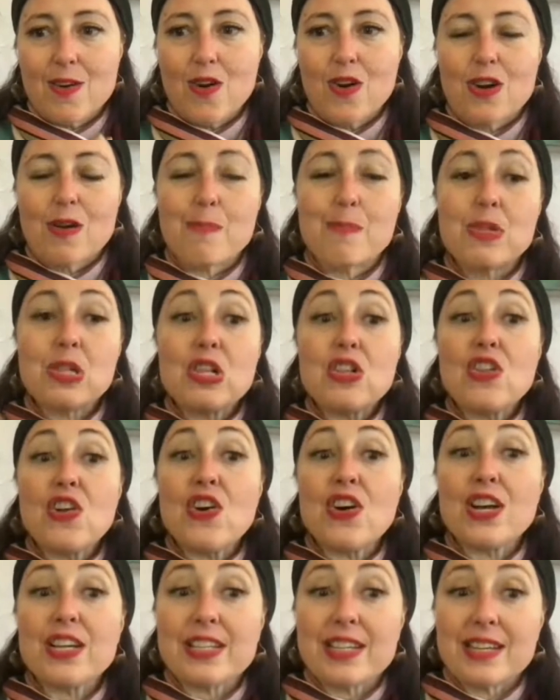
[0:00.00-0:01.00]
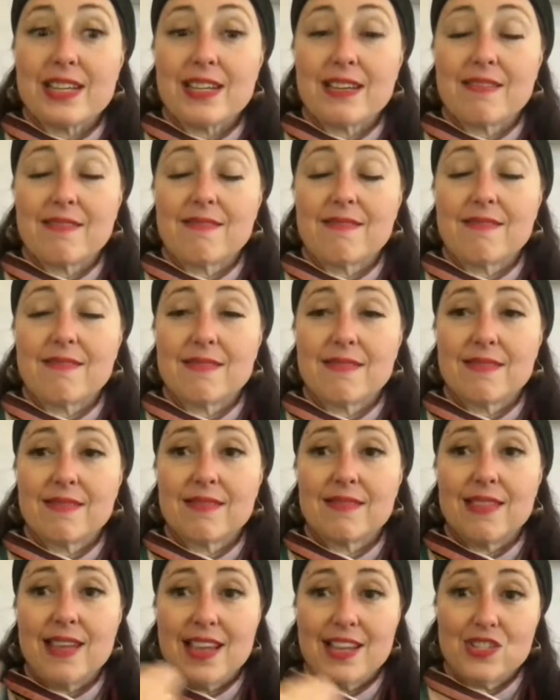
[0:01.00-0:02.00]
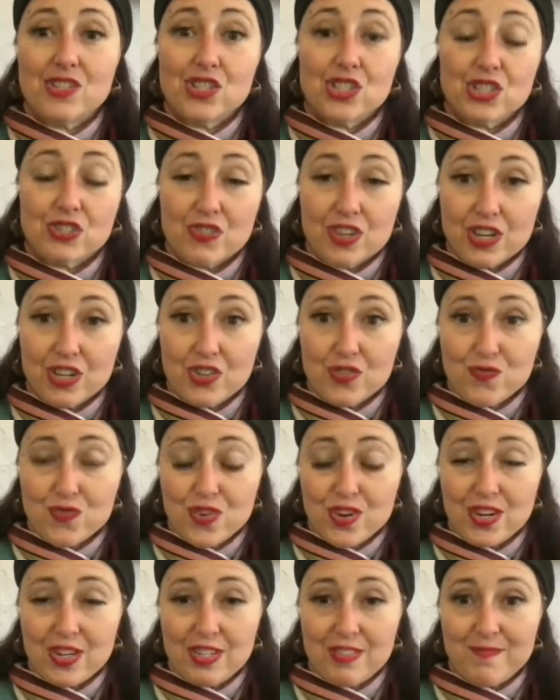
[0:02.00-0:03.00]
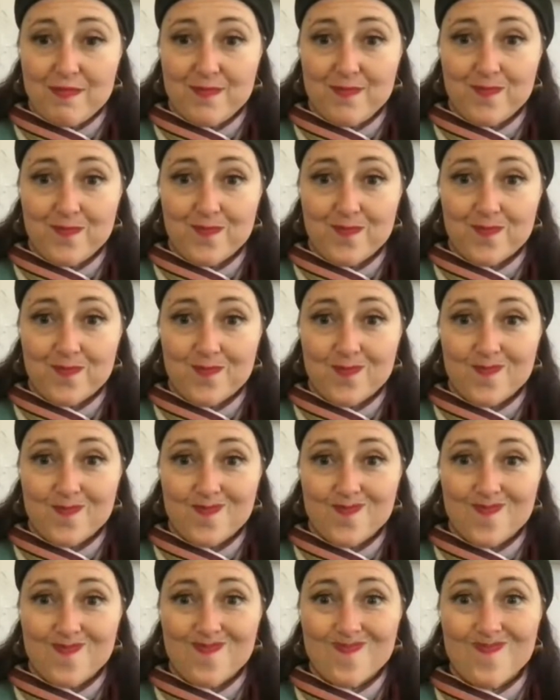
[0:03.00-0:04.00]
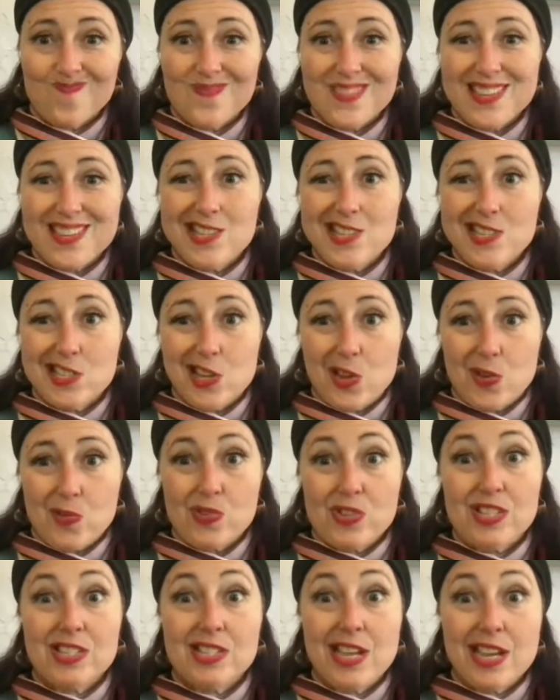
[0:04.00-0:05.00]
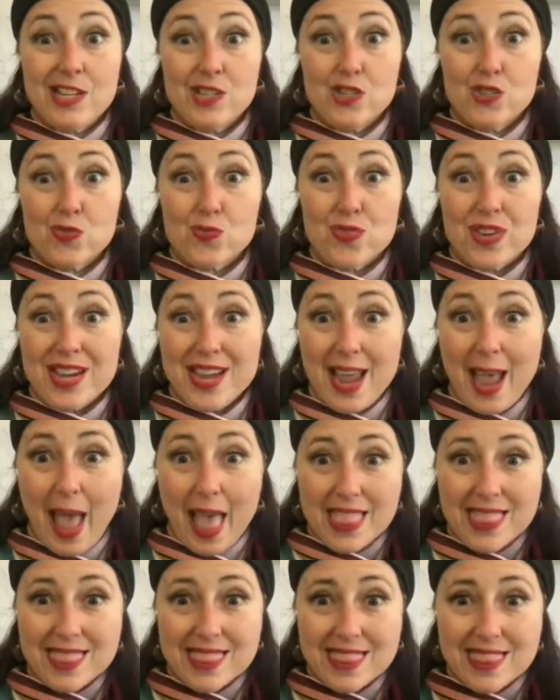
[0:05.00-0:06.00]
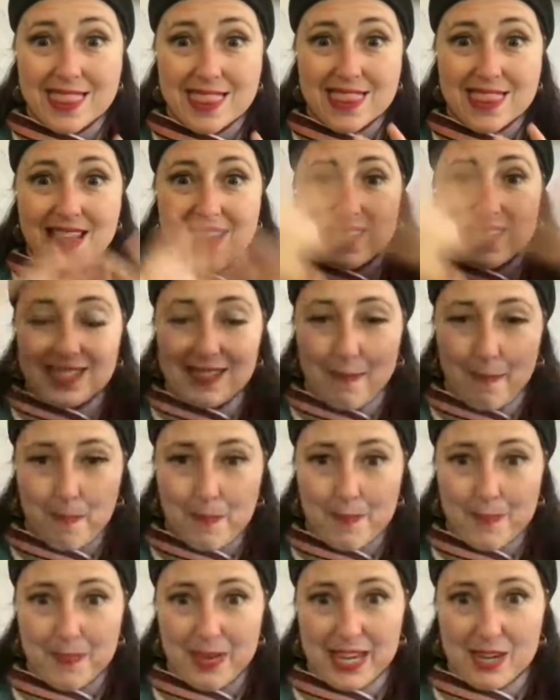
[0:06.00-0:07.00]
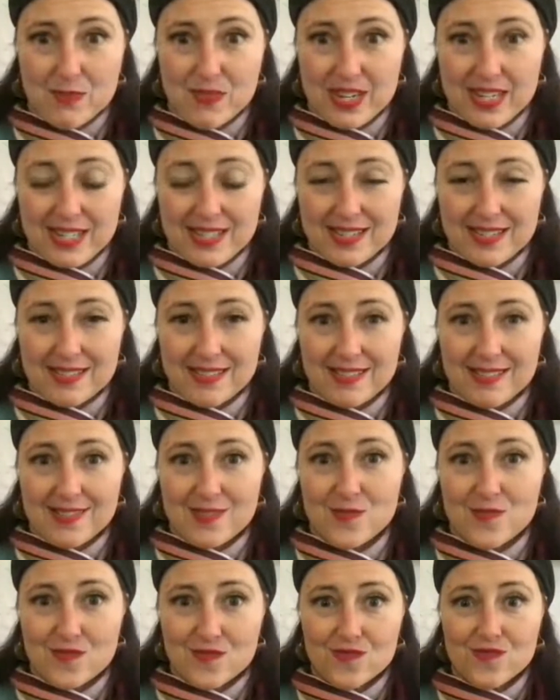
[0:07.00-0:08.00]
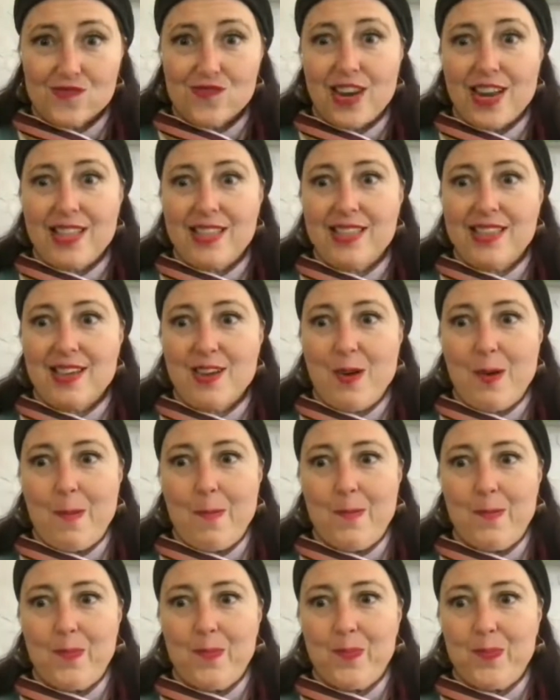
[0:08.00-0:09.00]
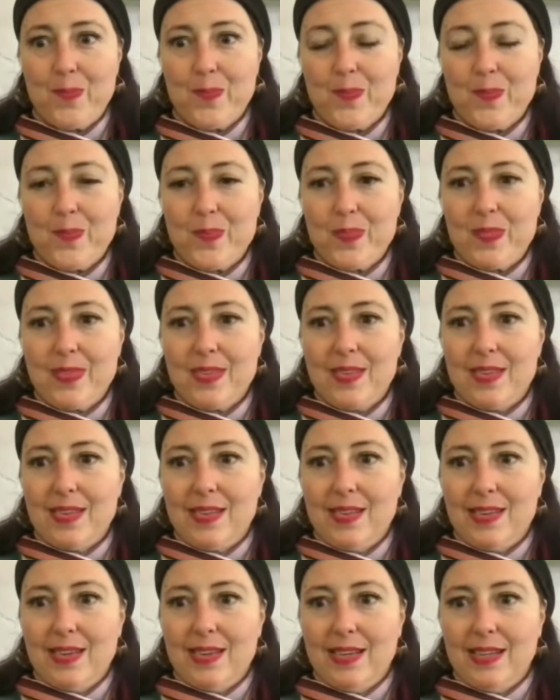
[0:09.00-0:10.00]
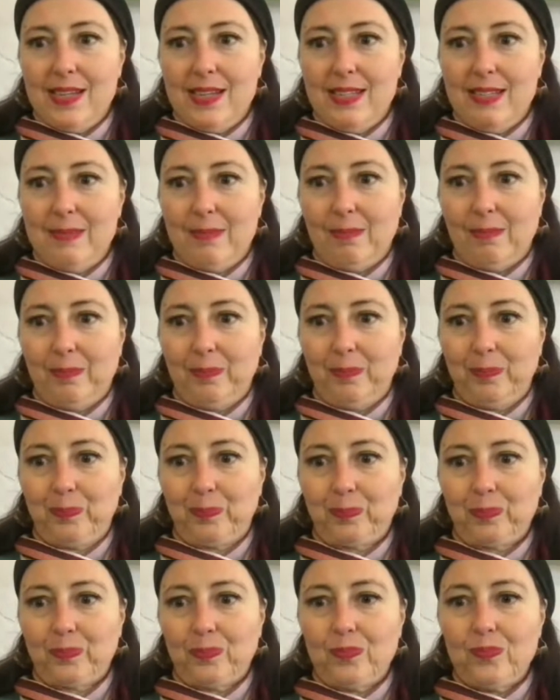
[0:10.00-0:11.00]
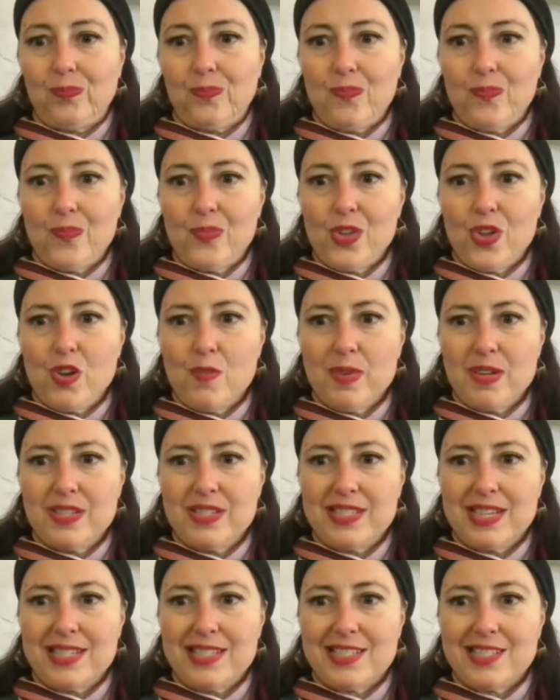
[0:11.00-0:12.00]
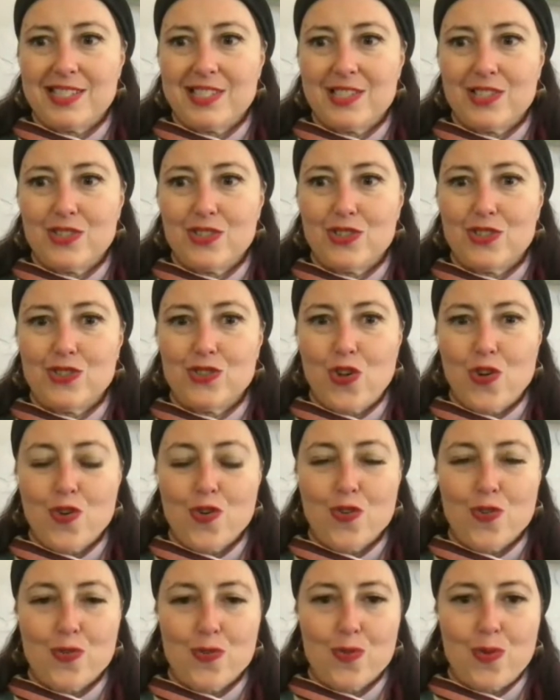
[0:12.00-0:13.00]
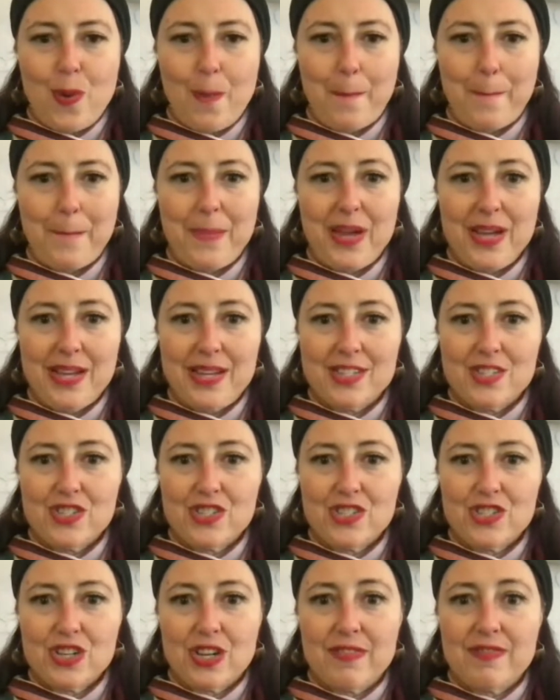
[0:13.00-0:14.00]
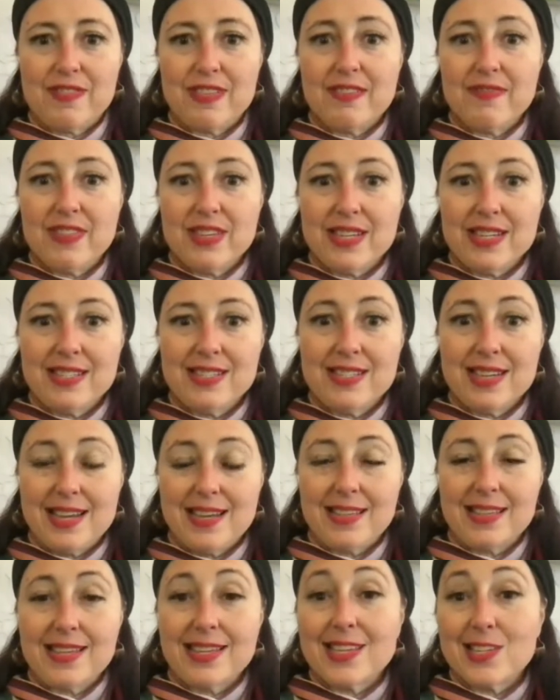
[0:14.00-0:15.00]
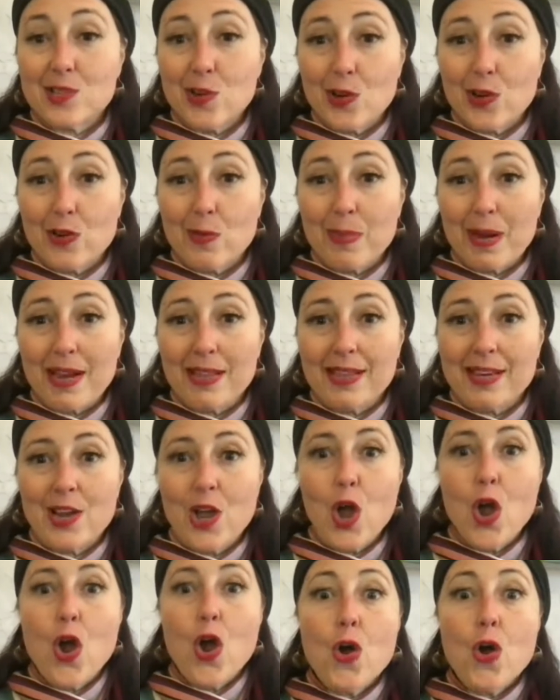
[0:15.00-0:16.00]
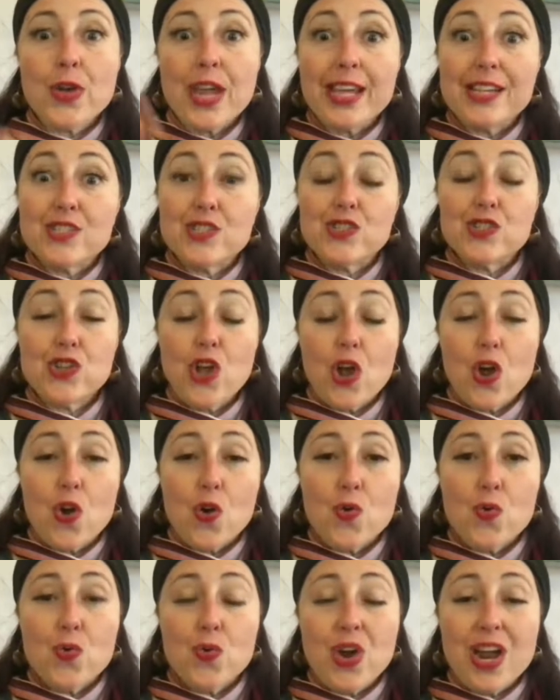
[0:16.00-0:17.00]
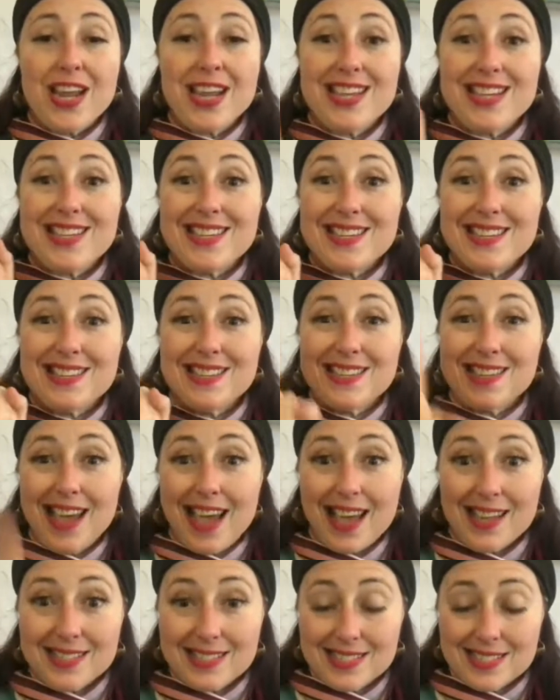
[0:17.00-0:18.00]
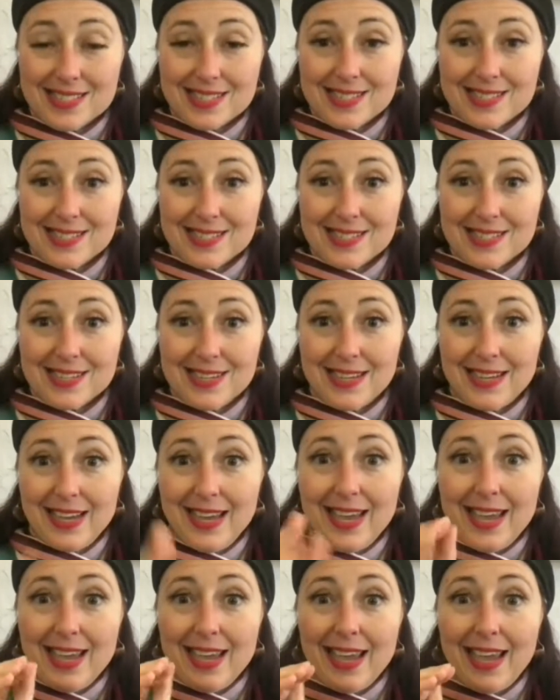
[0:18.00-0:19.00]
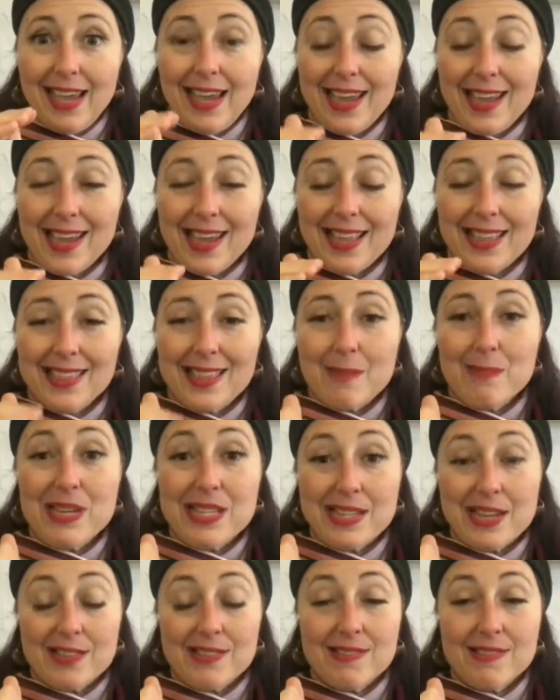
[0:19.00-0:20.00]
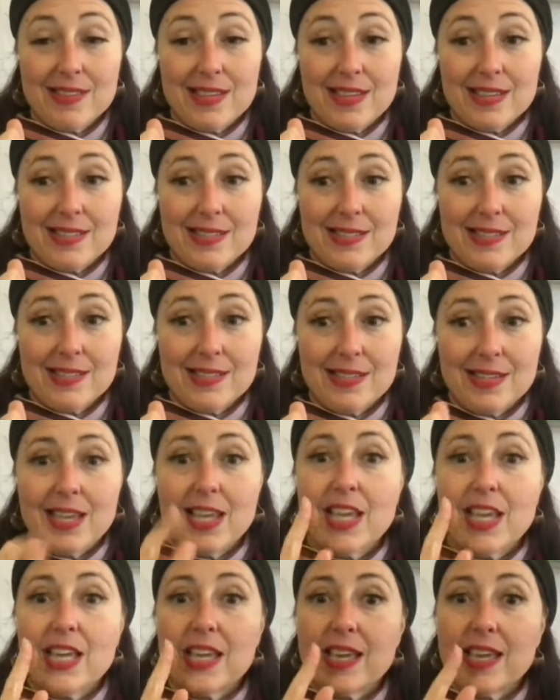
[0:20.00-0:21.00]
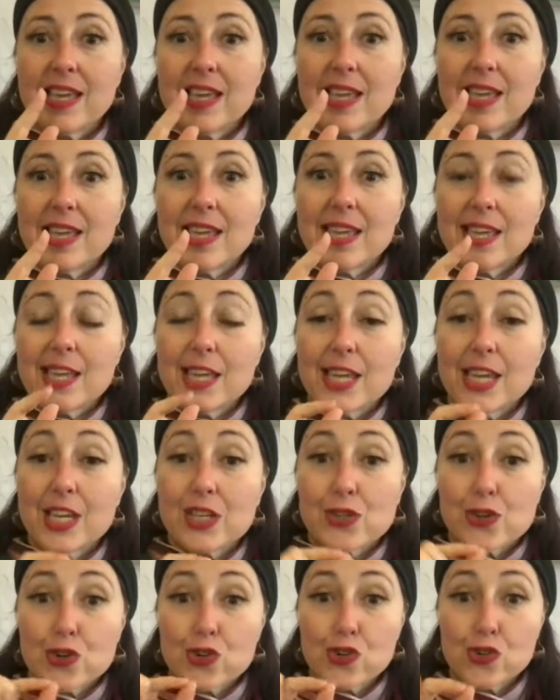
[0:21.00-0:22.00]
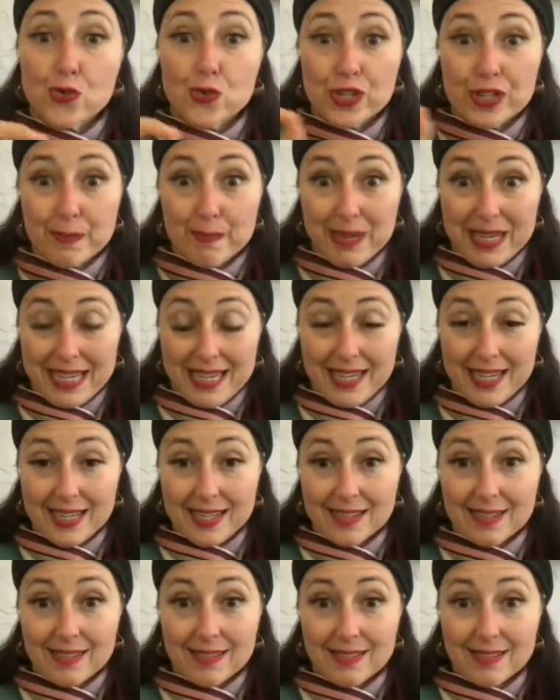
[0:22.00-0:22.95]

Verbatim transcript: are applauding and cheering you on. So, stage three, that's a big one right there. Um, Cobalt says, so much of living daily is autopilot. Okay, so yes. And let me tell you this it should be.